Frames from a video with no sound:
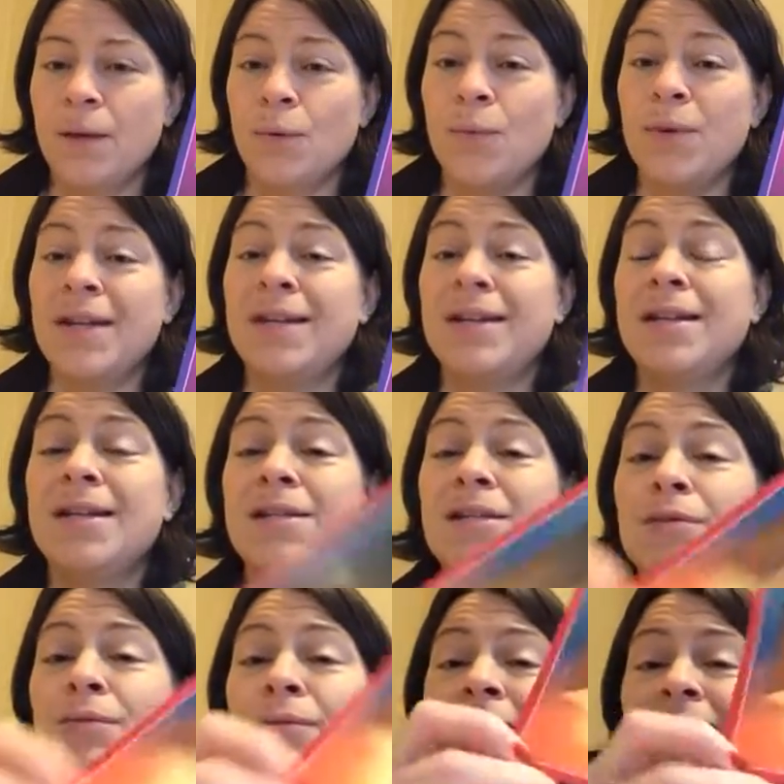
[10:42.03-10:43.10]
We need
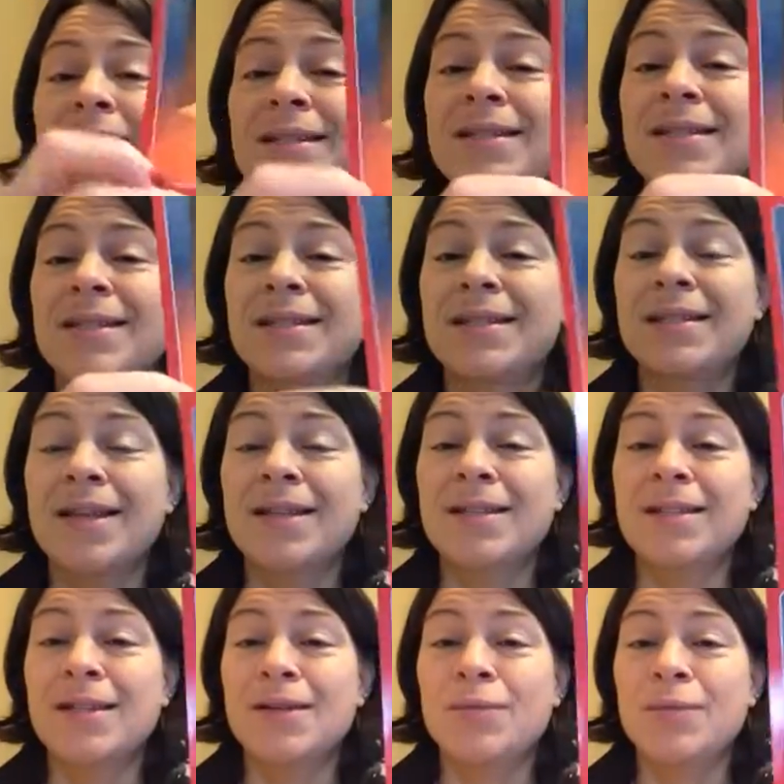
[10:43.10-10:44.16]
to release the
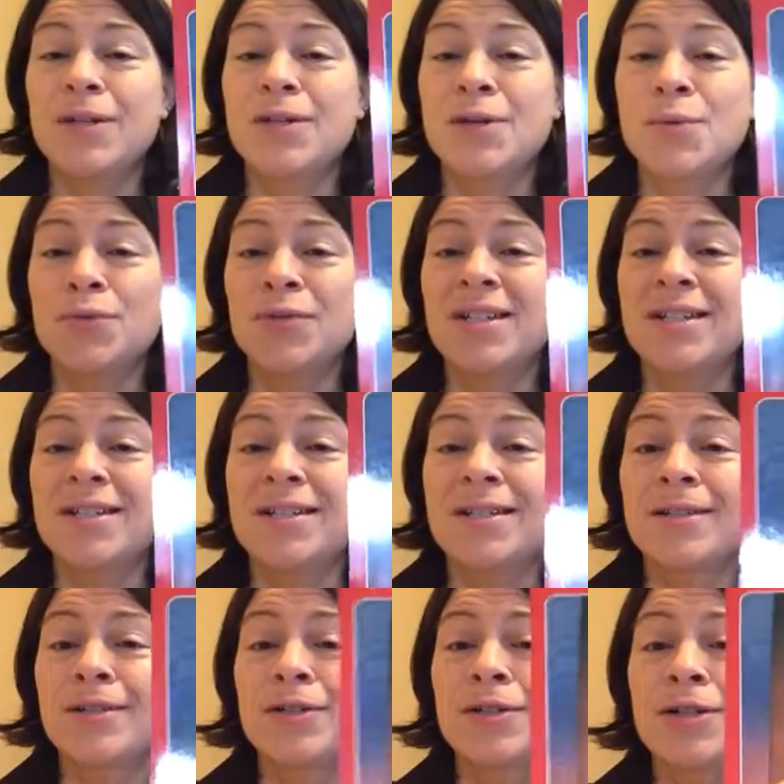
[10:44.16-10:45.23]
sense that we don't
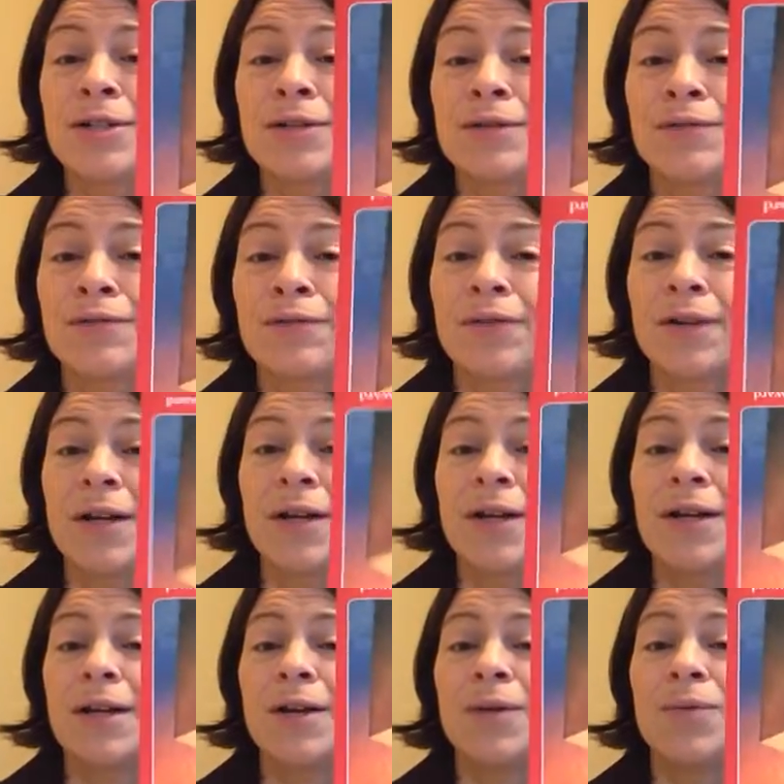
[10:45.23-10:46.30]
deserve
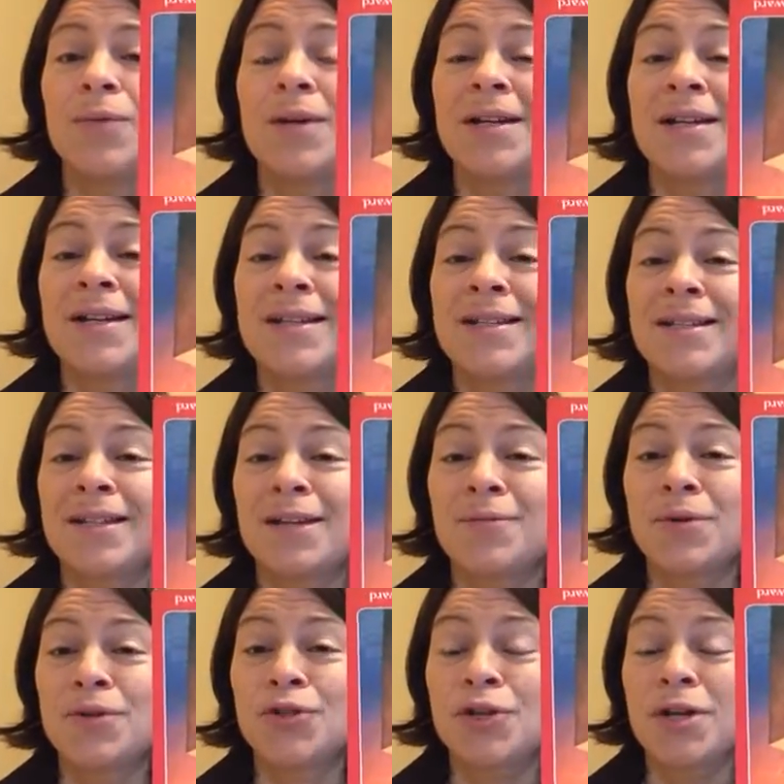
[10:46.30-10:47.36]
what it is that
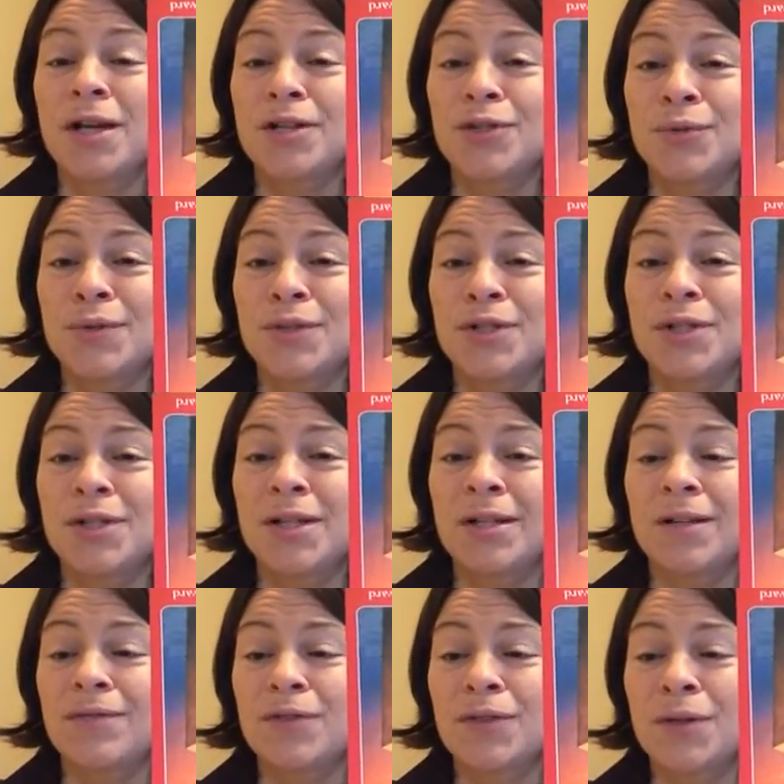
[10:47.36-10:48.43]
we're trying to
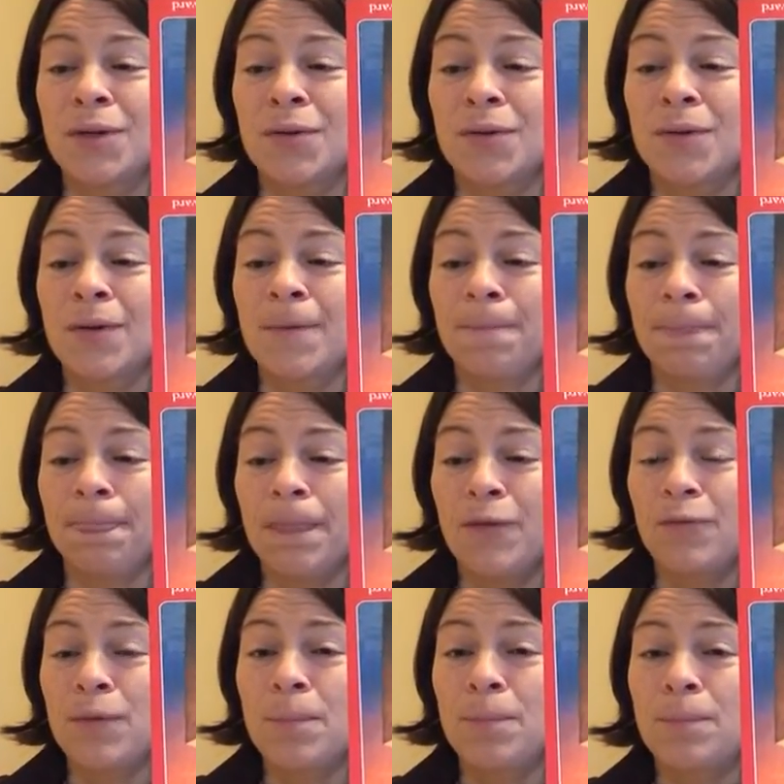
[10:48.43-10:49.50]
achieve. So
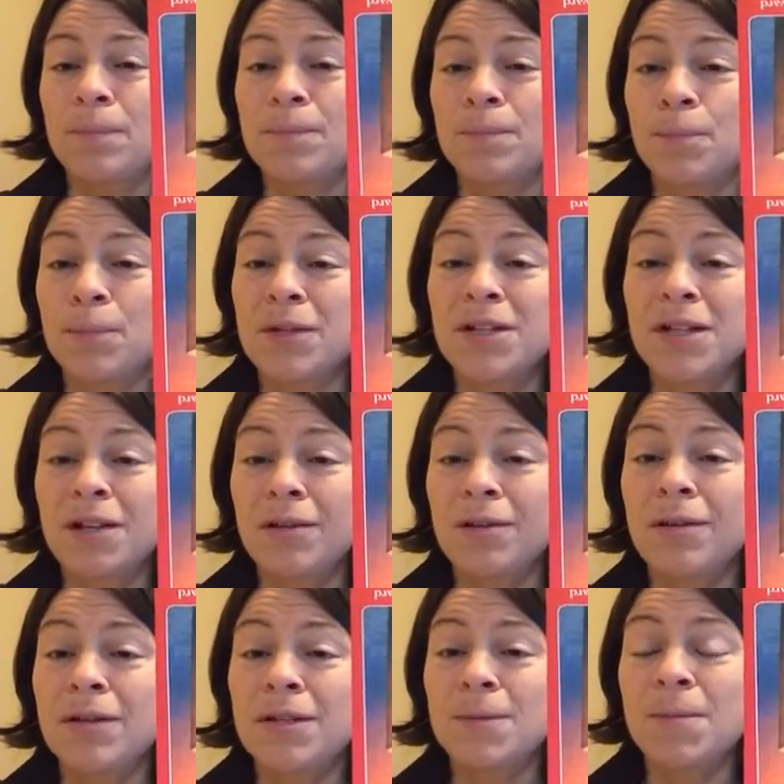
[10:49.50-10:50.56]
if we're
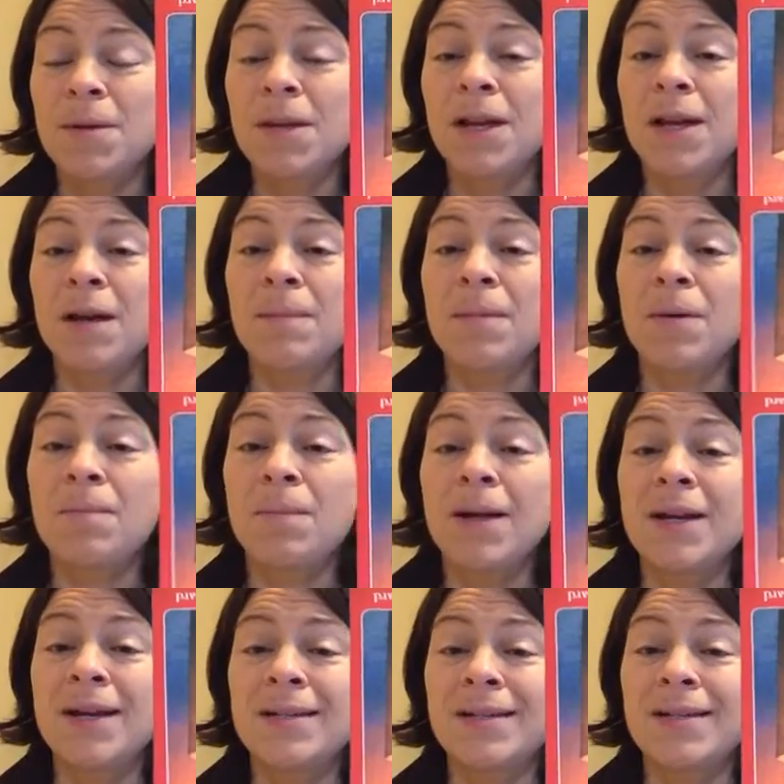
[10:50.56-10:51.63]
particularly speaking about
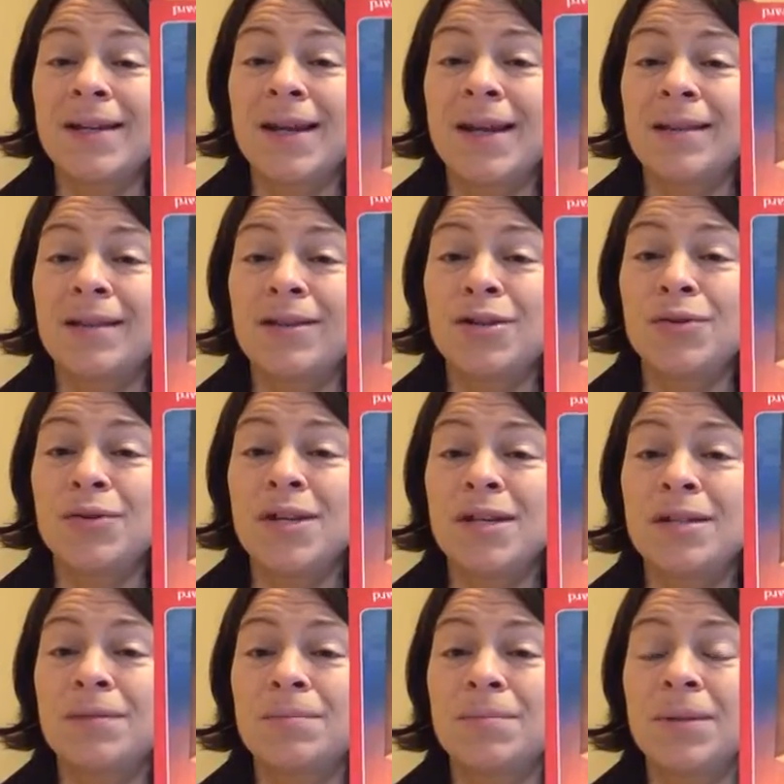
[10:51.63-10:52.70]
money today, then you
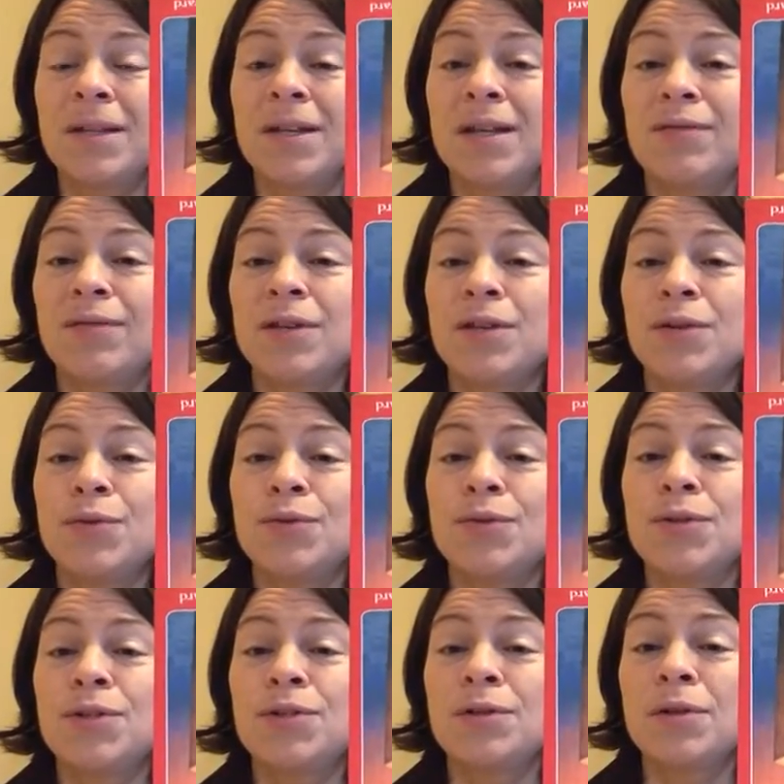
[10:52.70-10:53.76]
need to believe that you
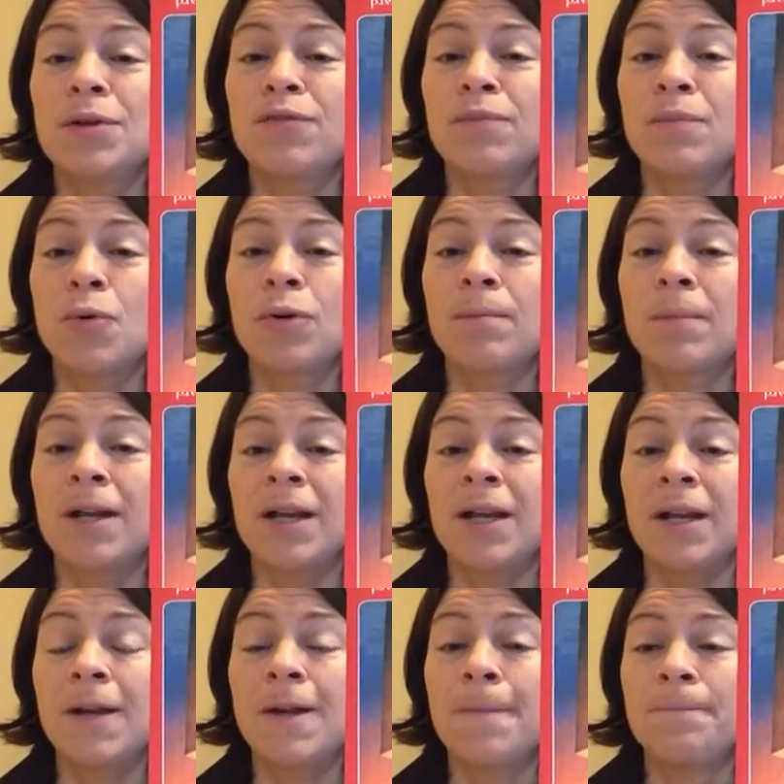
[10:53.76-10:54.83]
deserve more
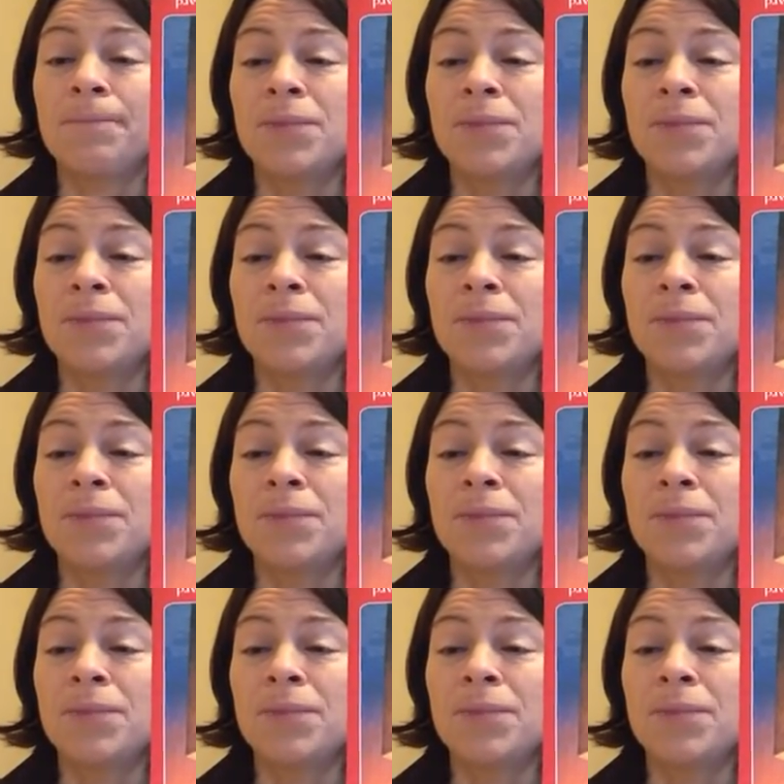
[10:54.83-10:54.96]
money.